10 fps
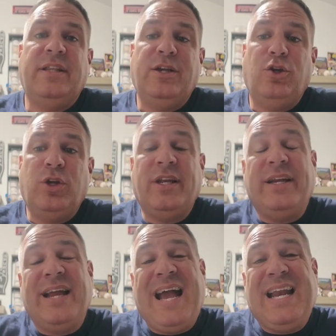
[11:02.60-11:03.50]
then you're looking
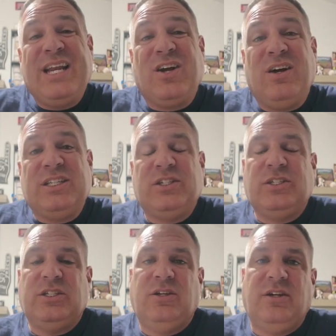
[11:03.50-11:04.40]
at added cost
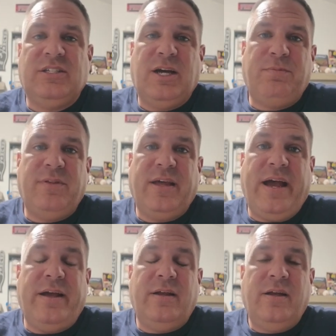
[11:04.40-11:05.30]
on top of
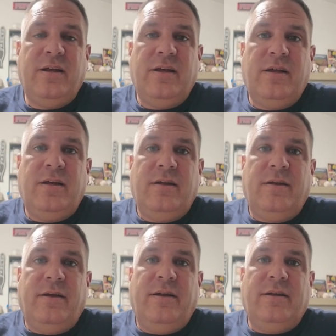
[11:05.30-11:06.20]
that.
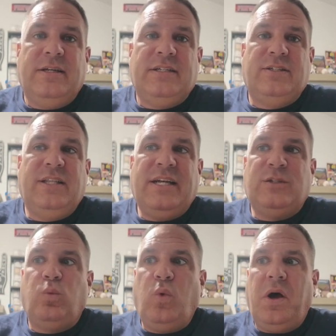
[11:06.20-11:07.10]
So
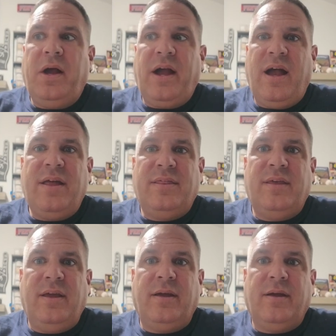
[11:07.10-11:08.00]
that's why I
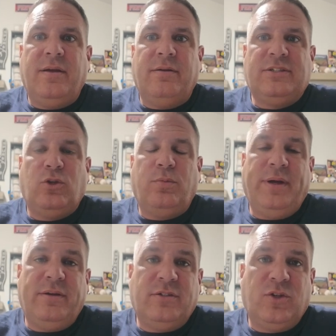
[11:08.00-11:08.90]
think solar
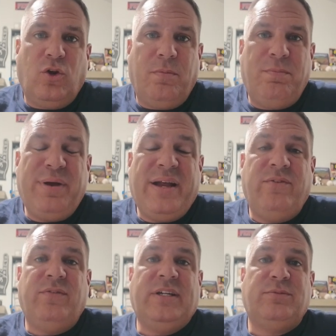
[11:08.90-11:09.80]
panels are a bad
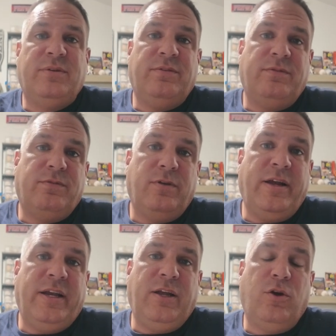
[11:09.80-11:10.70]
investment for
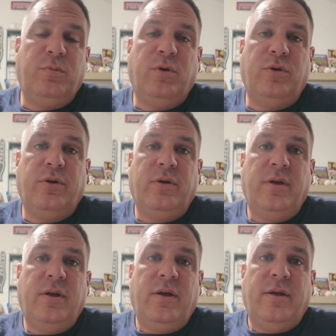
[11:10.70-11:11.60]
any homeowner.
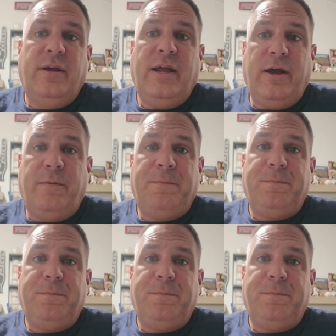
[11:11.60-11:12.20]
Now,